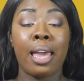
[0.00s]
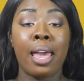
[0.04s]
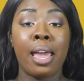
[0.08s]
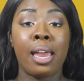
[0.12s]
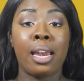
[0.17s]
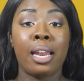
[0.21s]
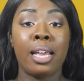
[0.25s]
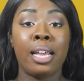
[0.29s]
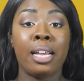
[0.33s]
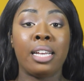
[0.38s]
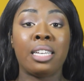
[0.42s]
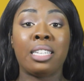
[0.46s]

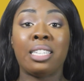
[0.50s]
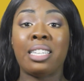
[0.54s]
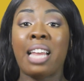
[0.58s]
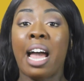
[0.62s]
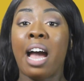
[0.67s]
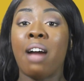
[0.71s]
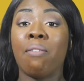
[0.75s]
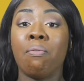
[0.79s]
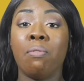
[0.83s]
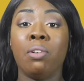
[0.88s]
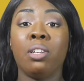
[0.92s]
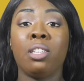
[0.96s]
and is
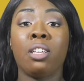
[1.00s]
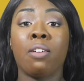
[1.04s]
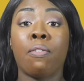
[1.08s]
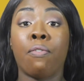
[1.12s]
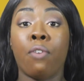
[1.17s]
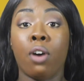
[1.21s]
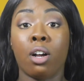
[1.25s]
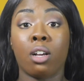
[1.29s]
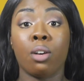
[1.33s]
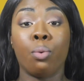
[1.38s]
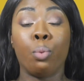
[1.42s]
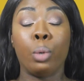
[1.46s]
not really
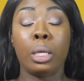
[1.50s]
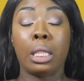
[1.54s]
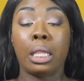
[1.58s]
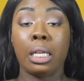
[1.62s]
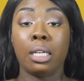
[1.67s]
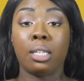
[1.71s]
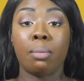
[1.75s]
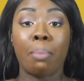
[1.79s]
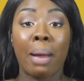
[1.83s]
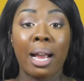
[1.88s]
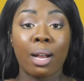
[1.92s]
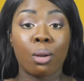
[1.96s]
fucking with
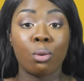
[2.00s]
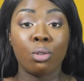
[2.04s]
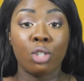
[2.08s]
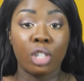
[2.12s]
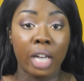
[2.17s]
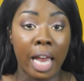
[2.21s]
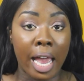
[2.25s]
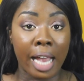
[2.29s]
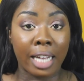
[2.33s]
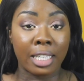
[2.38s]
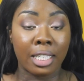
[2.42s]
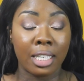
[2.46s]
this Michael
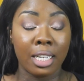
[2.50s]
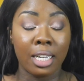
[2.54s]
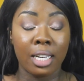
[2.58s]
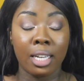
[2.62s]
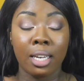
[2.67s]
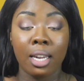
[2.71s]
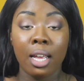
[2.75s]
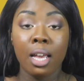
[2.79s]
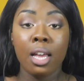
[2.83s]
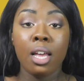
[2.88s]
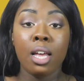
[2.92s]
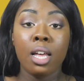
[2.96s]

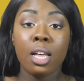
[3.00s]
Jackson